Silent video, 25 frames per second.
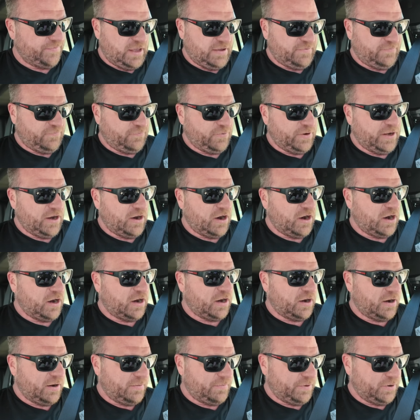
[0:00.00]
If we
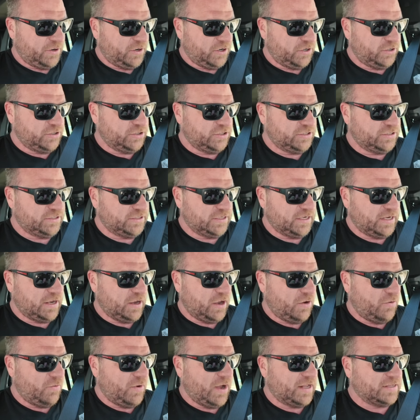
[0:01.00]
are purchasing
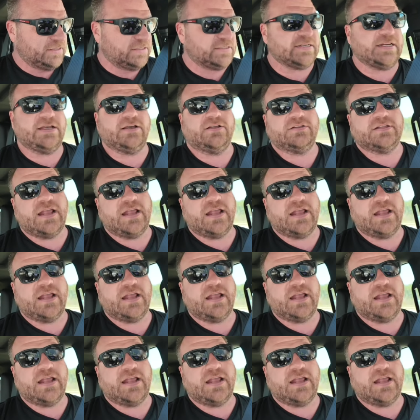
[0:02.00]
Watson Hill.